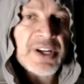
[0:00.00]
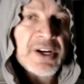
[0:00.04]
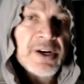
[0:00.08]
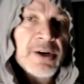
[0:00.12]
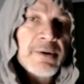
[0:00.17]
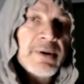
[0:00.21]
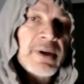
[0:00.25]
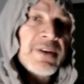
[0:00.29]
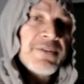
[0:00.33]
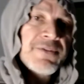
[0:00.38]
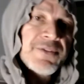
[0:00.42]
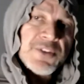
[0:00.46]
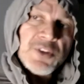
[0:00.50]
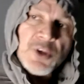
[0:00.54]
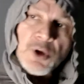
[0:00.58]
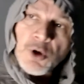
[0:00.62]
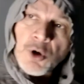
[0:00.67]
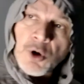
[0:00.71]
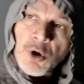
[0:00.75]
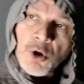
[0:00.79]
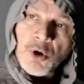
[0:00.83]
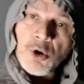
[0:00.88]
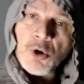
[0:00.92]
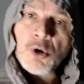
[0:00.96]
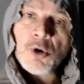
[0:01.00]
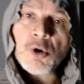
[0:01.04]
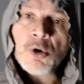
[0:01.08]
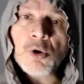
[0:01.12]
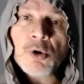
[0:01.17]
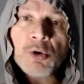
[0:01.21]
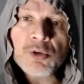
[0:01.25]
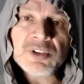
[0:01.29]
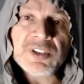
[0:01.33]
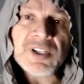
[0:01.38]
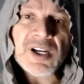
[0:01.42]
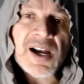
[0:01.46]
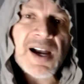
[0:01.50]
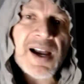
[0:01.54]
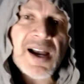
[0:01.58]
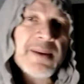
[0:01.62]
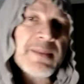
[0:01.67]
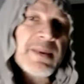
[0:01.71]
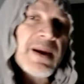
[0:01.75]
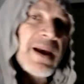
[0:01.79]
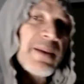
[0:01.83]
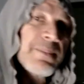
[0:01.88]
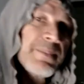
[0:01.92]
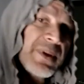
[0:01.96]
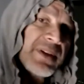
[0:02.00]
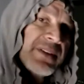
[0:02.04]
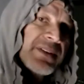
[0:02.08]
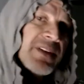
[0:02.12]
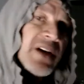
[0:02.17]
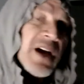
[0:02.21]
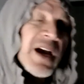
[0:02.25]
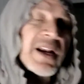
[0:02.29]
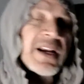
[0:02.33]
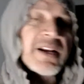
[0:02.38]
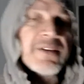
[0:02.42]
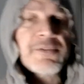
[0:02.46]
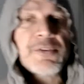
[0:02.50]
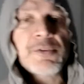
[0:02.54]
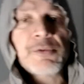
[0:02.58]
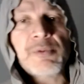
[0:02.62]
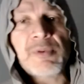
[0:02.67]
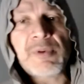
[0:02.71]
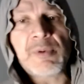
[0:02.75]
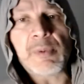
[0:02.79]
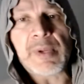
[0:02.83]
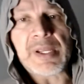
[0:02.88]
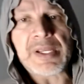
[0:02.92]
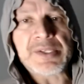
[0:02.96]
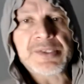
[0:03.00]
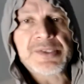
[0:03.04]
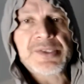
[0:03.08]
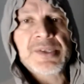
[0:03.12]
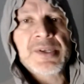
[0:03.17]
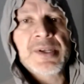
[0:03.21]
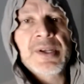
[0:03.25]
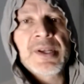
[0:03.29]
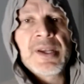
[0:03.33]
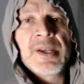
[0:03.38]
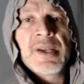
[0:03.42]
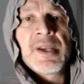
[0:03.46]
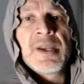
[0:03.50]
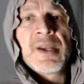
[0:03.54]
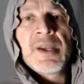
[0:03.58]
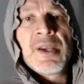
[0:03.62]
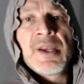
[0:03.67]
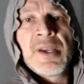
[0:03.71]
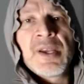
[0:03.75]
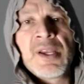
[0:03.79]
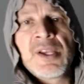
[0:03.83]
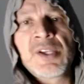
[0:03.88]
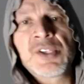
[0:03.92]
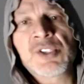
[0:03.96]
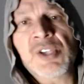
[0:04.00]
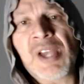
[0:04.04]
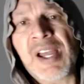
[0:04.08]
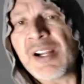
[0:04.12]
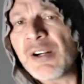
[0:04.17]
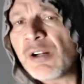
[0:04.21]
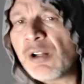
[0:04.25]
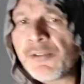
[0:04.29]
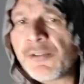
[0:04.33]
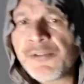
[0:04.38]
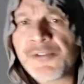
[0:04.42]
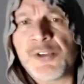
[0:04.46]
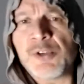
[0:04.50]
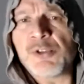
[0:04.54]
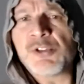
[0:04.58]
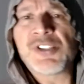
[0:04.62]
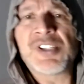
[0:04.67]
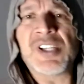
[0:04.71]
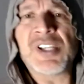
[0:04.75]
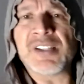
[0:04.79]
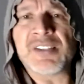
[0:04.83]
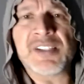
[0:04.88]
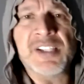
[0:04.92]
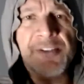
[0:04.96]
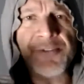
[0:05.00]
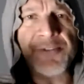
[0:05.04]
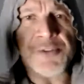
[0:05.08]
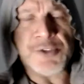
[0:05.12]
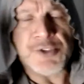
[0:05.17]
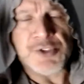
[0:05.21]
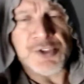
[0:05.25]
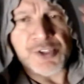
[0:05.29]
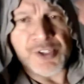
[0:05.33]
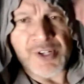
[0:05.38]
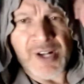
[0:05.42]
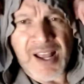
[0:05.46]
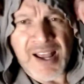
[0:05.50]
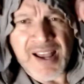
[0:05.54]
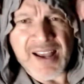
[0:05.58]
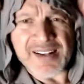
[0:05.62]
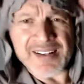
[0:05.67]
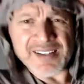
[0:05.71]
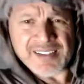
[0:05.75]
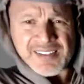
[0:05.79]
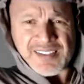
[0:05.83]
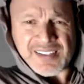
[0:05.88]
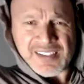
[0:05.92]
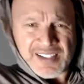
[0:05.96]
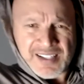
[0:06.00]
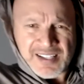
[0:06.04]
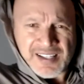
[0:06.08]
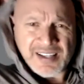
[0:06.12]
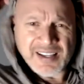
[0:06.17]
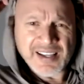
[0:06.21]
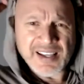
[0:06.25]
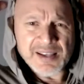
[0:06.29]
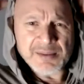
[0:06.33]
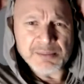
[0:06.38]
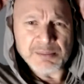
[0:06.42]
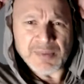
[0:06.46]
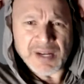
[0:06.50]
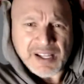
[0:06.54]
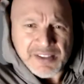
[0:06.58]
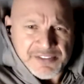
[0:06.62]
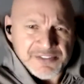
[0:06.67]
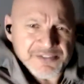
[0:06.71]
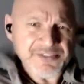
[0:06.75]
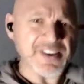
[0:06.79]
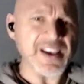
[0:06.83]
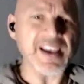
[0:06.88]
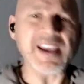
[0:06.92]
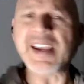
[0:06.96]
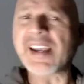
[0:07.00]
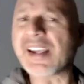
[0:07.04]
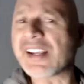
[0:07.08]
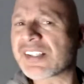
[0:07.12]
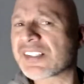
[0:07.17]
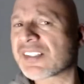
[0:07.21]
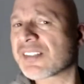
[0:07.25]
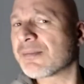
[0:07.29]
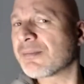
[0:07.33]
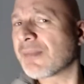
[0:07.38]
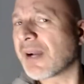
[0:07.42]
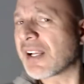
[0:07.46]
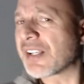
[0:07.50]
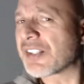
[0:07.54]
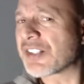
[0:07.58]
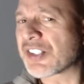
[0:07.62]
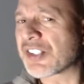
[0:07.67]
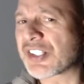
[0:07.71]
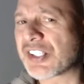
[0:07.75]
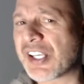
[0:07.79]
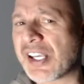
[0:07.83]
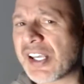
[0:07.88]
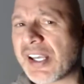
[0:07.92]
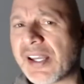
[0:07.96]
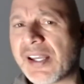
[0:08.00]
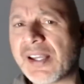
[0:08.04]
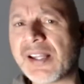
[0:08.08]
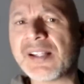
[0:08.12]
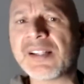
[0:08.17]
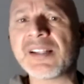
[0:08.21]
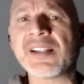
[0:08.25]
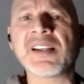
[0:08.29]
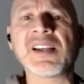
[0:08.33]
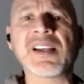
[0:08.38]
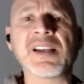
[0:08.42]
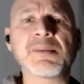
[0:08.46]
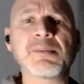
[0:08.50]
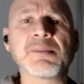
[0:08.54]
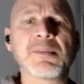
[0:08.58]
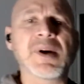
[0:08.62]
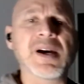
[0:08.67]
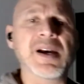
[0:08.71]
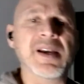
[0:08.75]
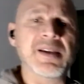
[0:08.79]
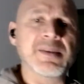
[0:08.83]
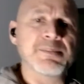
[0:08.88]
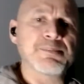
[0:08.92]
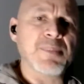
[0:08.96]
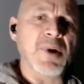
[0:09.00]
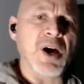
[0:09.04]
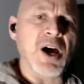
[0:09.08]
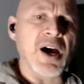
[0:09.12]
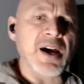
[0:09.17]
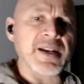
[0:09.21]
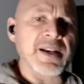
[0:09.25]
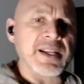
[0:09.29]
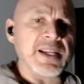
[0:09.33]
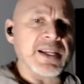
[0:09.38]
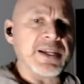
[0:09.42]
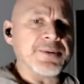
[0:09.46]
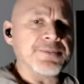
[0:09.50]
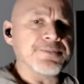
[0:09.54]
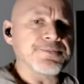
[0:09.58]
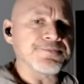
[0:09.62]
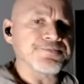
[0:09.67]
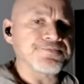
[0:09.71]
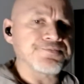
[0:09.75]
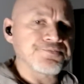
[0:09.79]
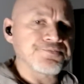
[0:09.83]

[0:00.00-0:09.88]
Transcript: dairy for the whole time I've been dieting for 3 weeks. So I don't know if you see a difference or not in my face, in my skin, in my body.